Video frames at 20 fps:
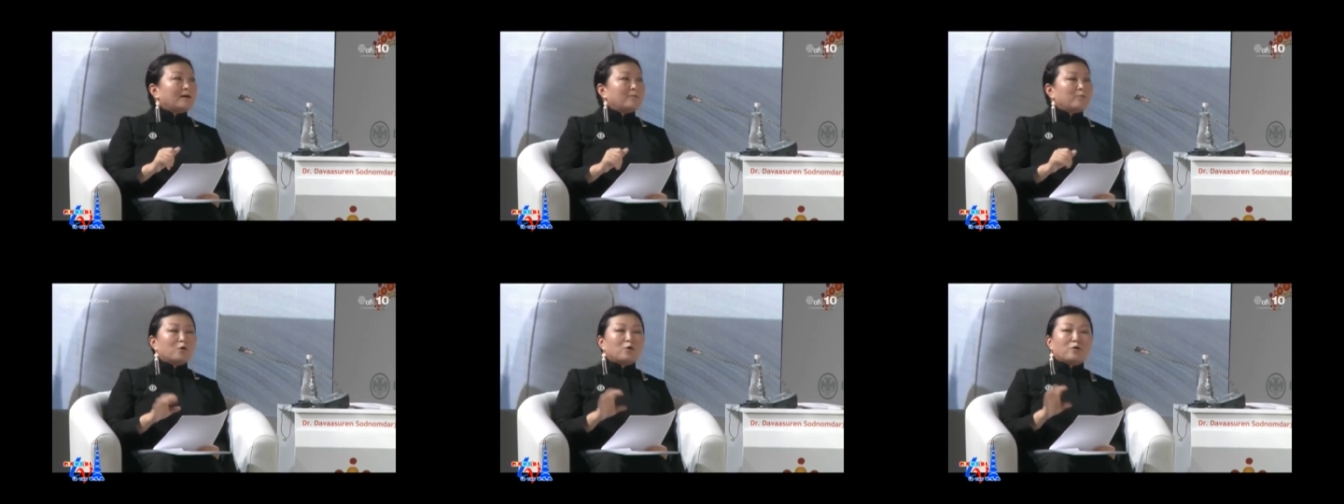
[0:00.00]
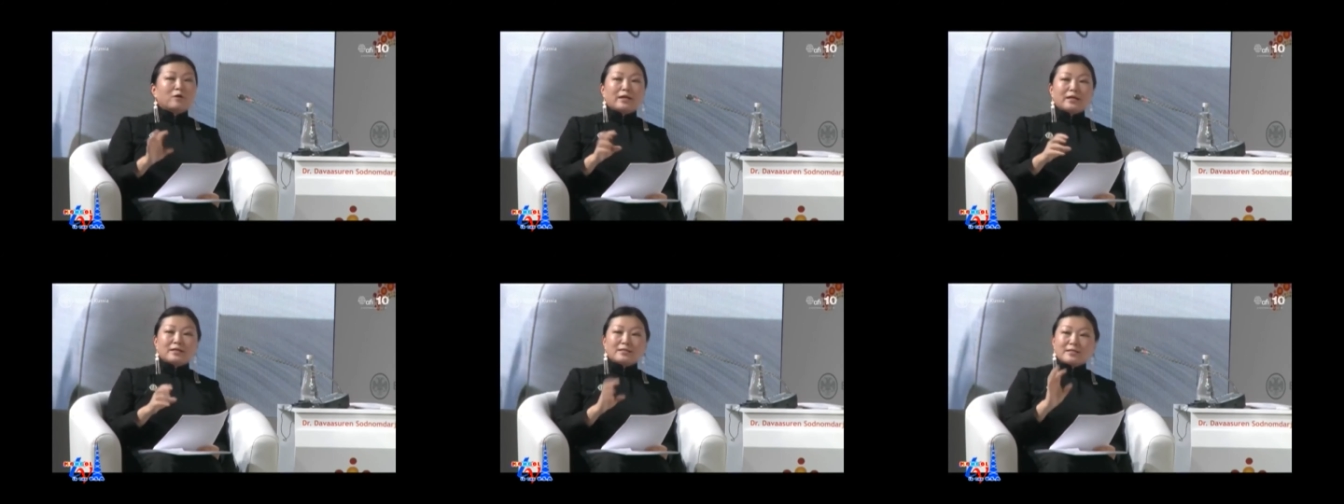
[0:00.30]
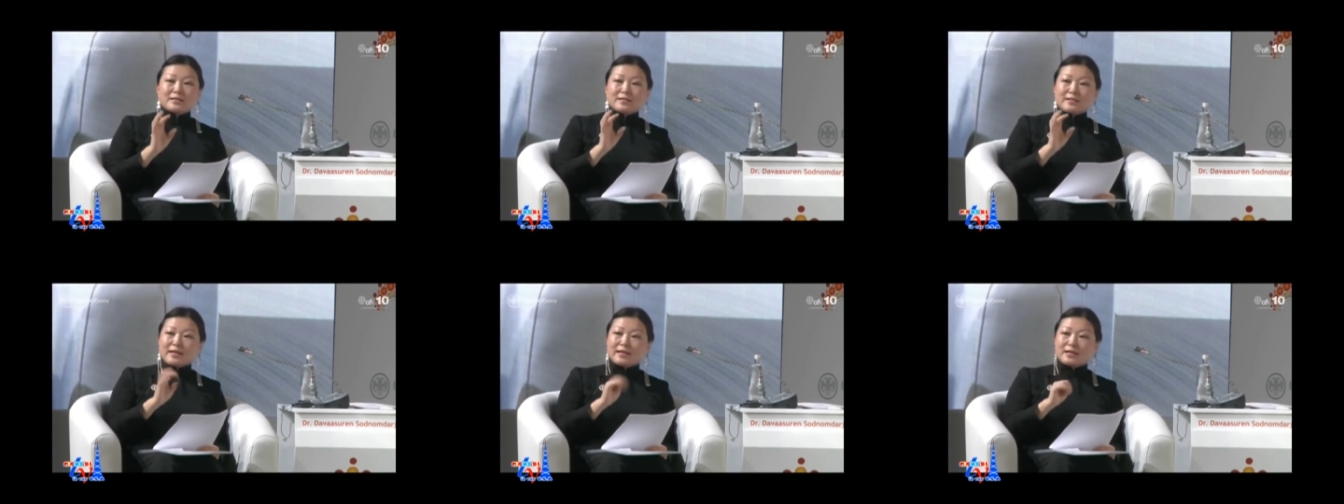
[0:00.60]
Mongolia is
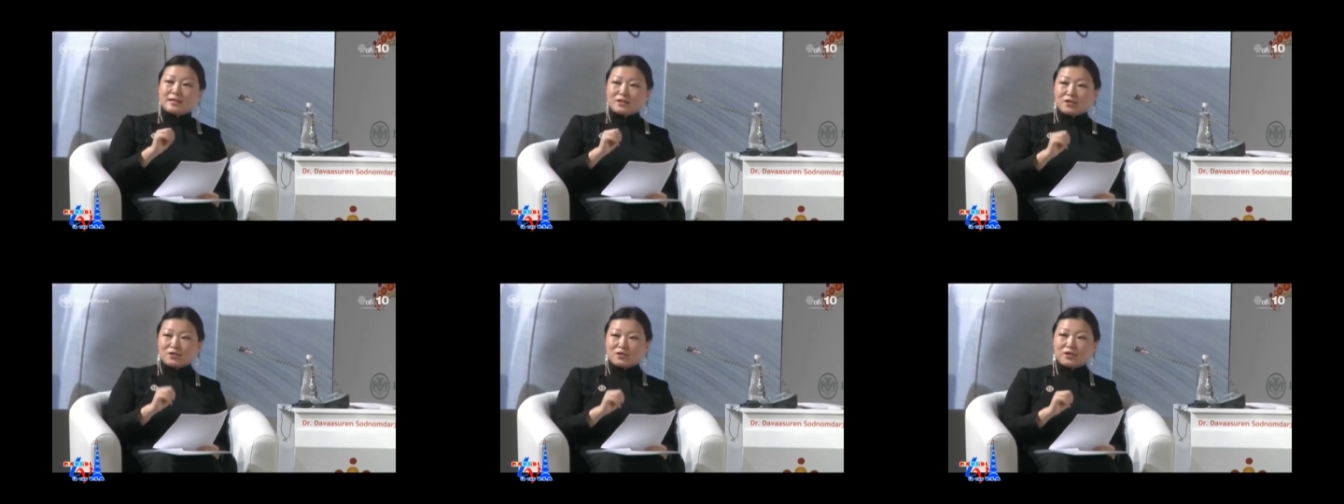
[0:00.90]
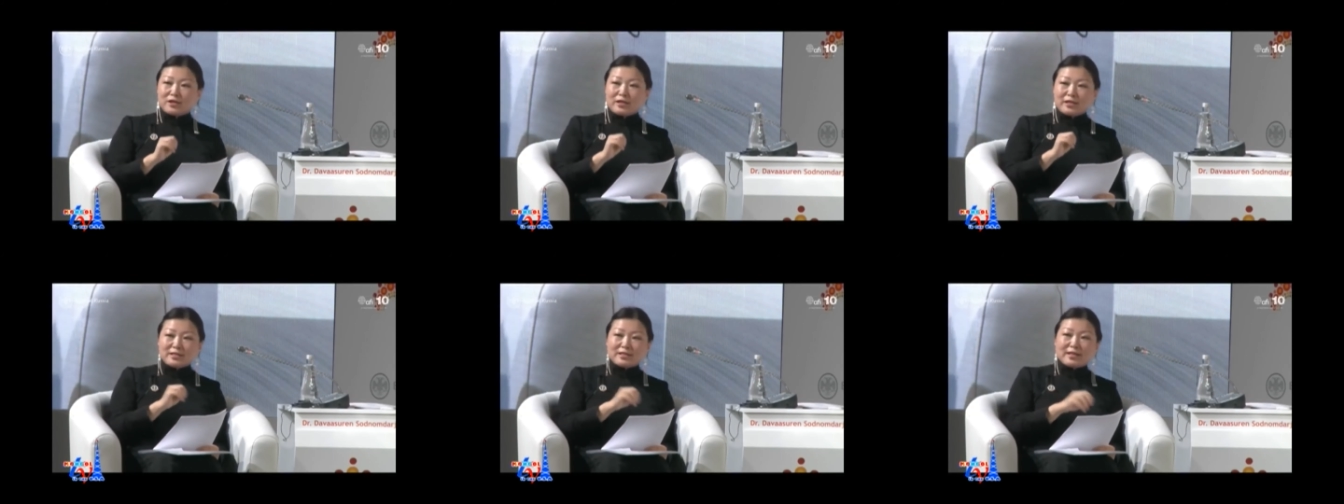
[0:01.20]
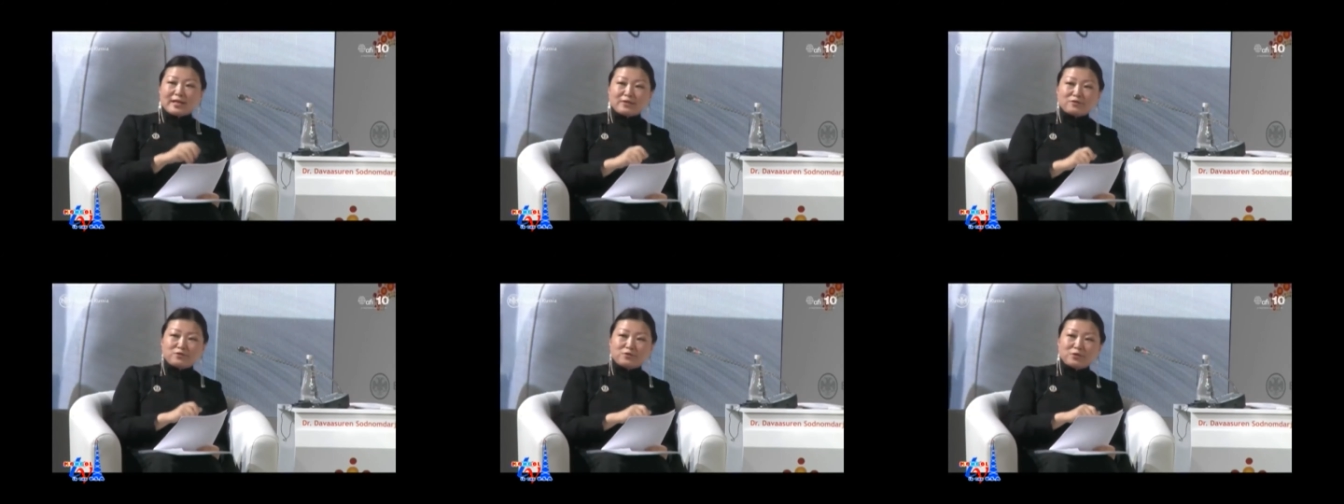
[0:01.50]
the second
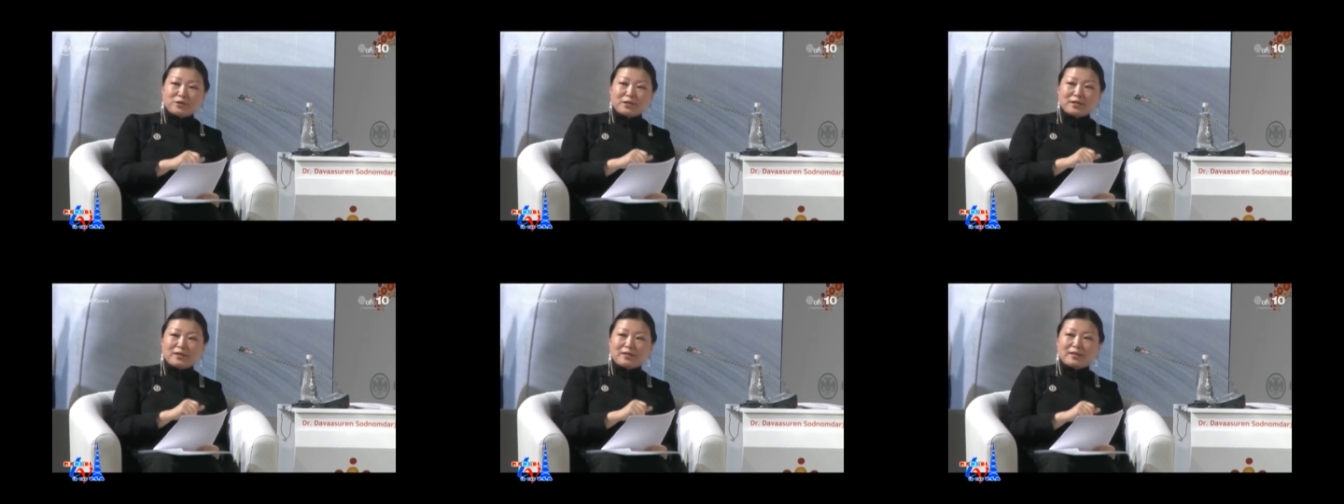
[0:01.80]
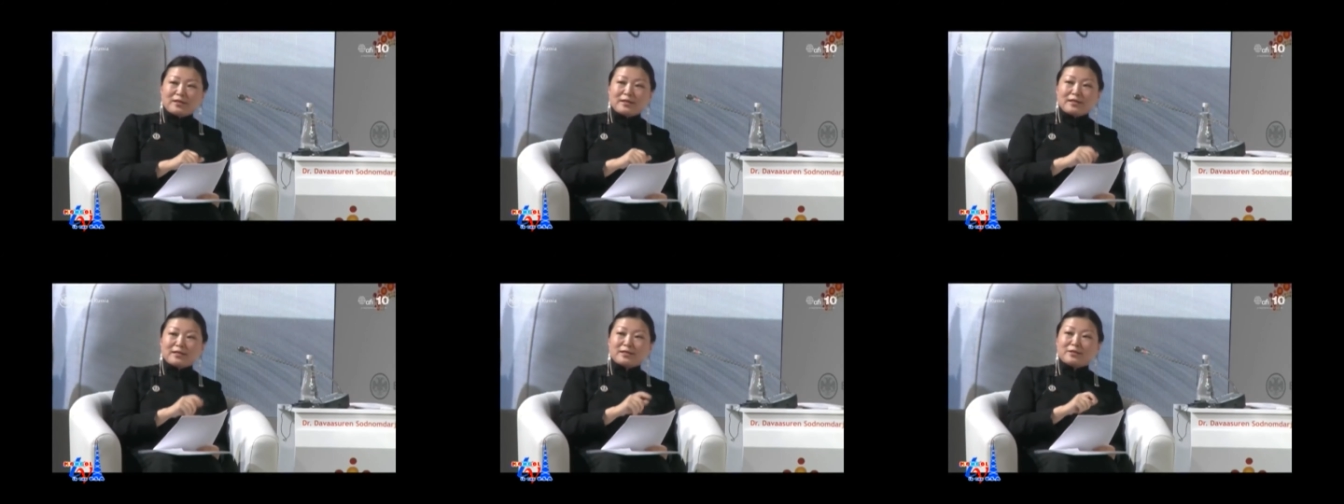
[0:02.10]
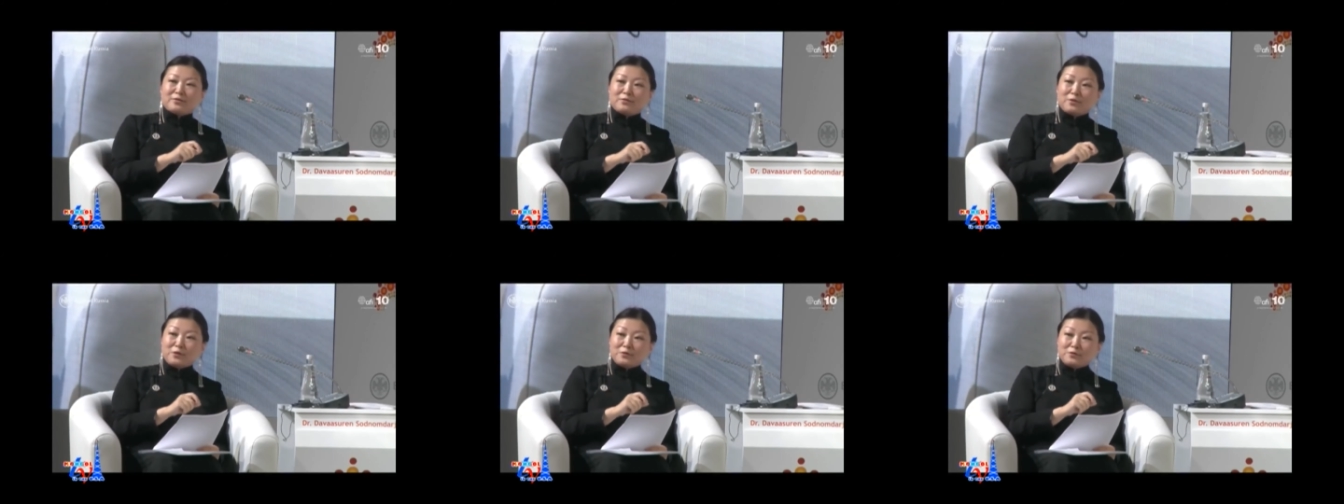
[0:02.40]
socialist country in
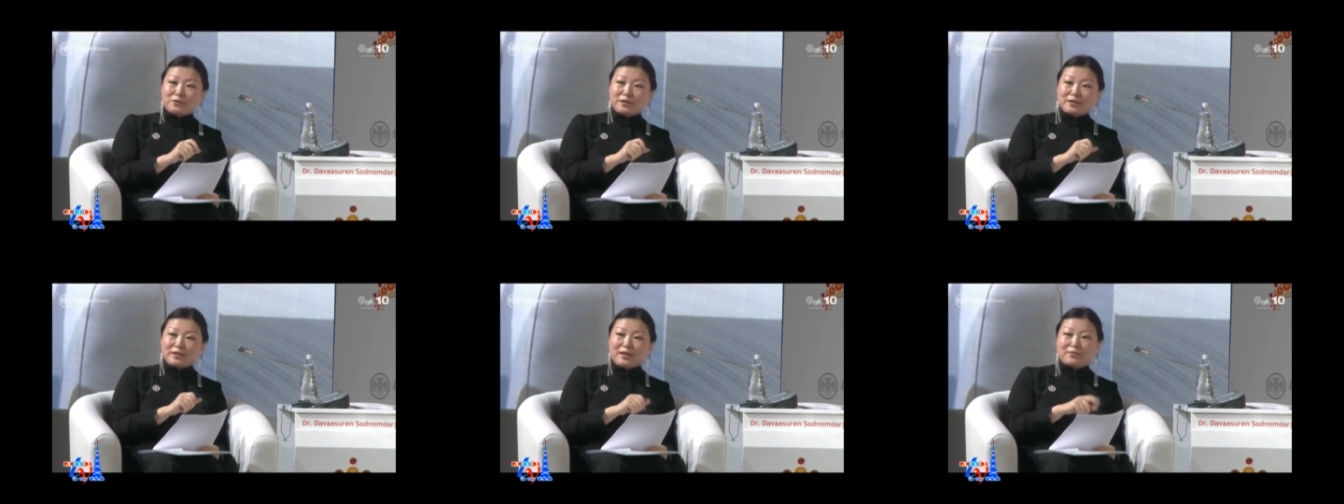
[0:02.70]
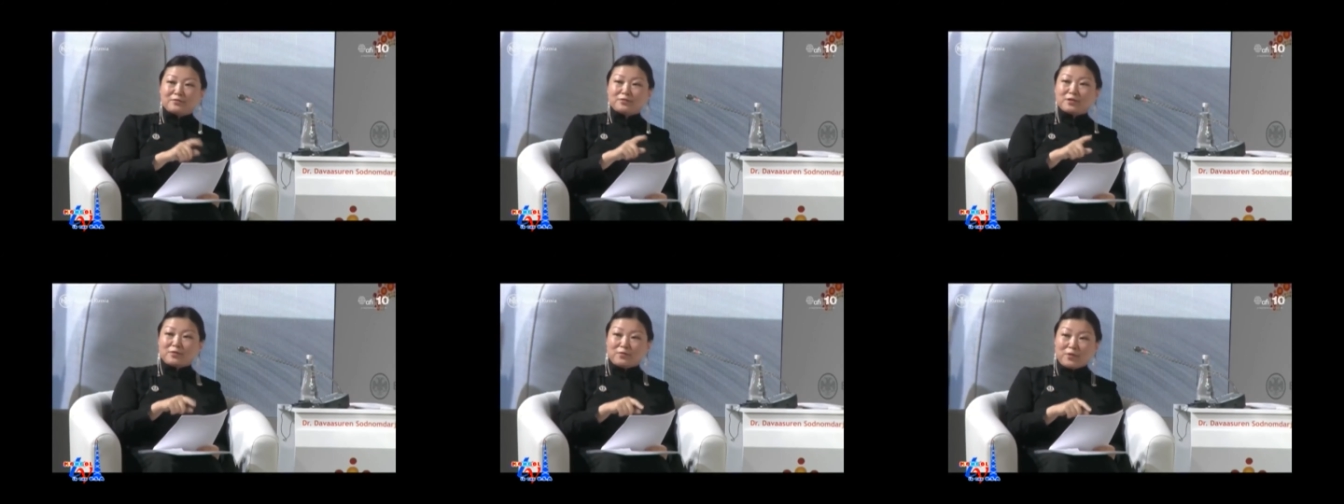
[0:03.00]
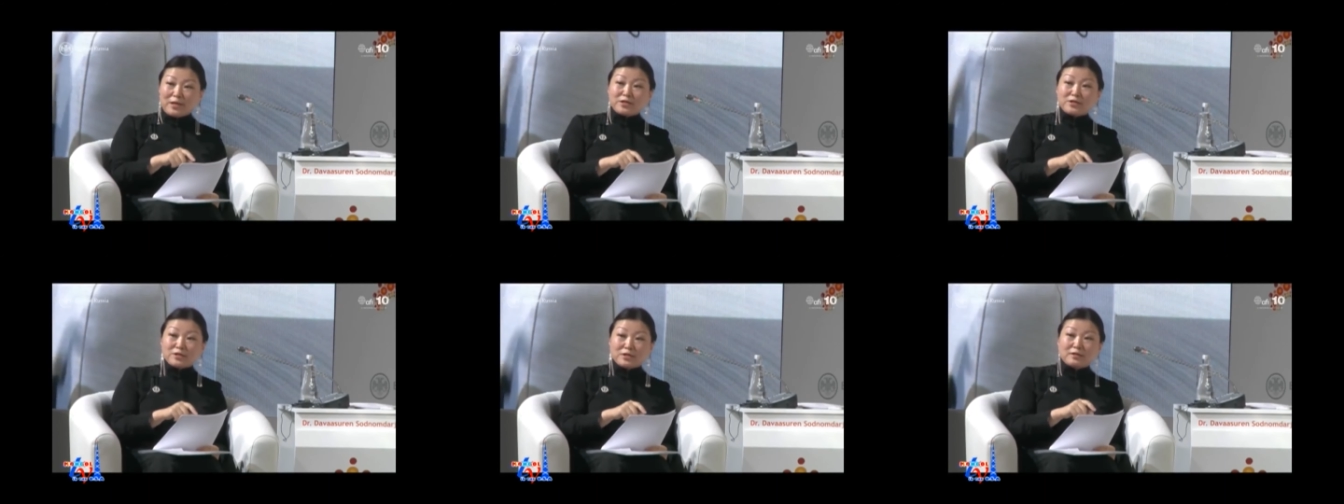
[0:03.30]
the world after
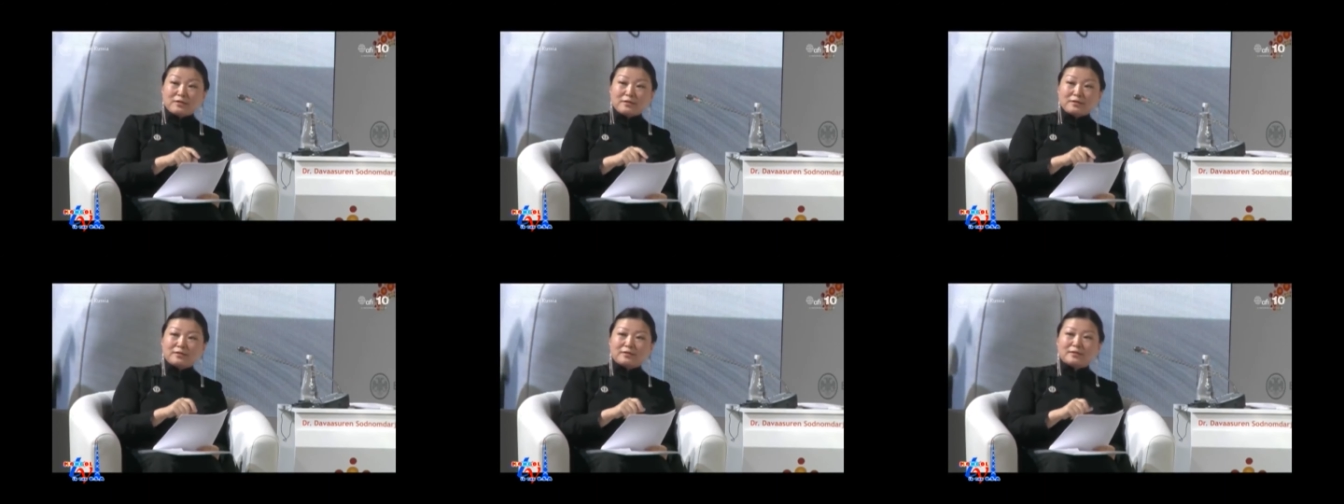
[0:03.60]
Russia.